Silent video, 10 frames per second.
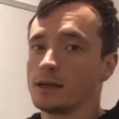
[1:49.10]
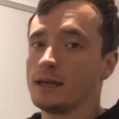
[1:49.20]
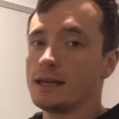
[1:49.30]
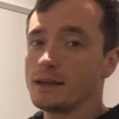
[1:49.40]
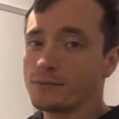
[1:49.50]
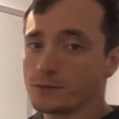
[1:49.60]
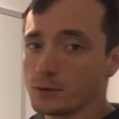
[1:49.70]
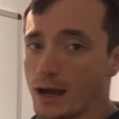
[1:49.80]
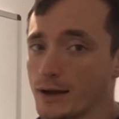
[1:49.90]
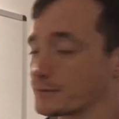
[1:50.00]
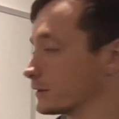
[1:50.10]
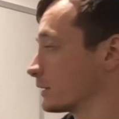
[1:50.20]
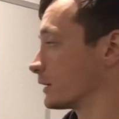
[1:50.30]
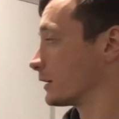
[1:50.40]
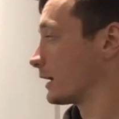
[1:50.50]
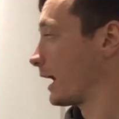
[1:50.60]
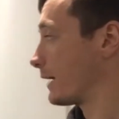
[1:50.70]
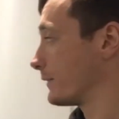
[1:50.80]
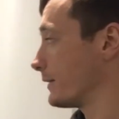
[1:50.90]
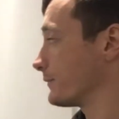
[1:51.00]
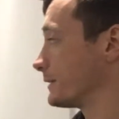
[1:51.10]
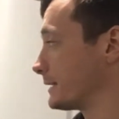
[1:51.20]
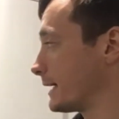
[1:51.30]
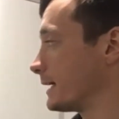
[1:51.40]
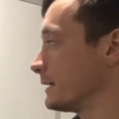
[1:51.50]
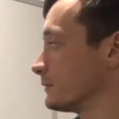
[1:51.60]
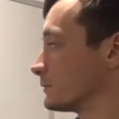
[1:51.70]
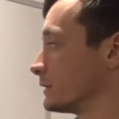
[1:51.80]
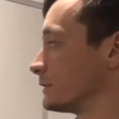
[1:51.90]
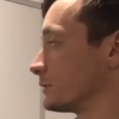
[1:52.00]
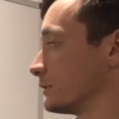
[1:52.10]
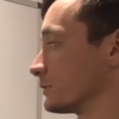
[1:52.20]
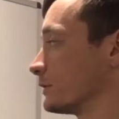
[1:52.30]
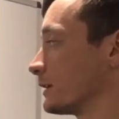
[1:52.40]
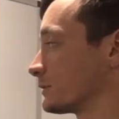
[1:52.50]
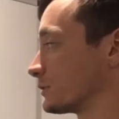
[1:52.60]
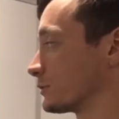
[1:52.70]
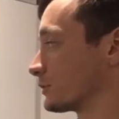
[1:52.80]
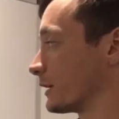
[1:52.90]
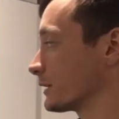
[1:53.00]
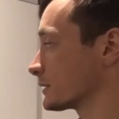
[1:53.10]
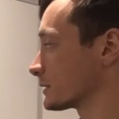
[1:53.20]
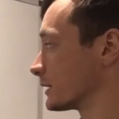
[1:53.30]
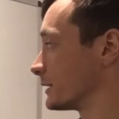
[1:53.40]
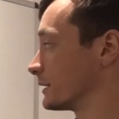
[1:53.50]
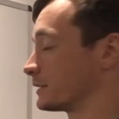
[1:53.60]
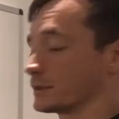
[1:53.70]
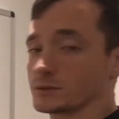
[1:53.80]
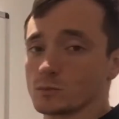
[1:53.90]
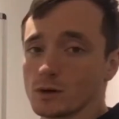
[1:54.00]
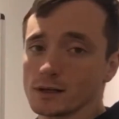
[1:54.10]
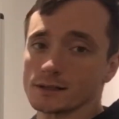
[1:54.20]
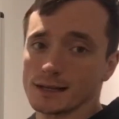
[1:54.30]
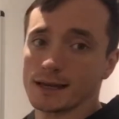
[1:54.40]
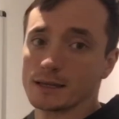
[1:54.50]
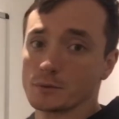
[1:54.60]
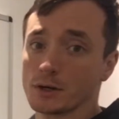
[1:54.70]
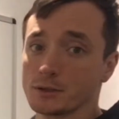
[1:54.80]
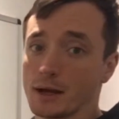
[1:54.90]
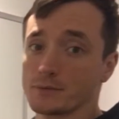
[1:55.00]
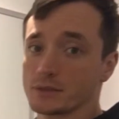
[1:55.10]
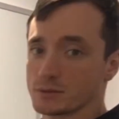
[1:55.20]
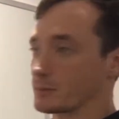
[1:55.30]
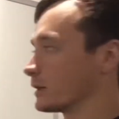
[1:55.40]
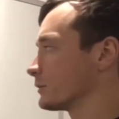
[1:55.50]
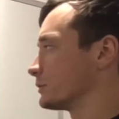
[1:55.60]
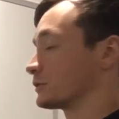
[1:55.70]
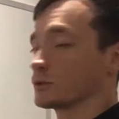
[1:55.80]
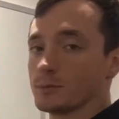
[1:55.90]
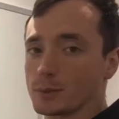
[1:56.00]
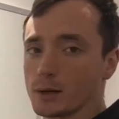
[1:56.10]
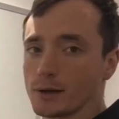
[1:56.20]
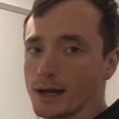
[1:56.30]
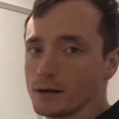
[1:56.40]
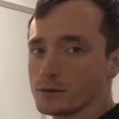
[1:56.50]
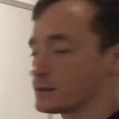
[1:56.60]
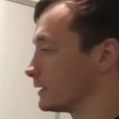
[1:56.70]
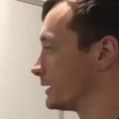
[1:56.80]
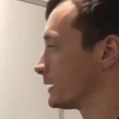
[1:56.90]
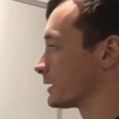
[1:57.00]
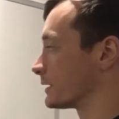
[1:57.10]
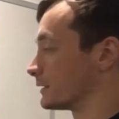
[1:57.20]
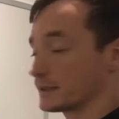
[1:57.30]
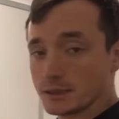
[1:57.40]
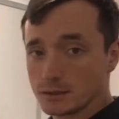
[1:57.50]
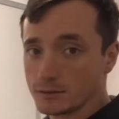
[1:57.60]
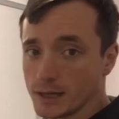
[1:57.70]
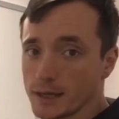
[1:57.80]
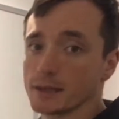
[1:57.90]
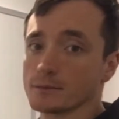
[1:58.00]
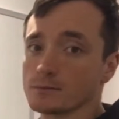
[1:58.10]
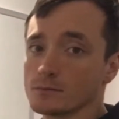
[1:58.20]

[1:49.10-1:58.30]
If you have to have every day where you're nice and strict, and then there's one day where you have this meal and you sort of blow it out, this is okay.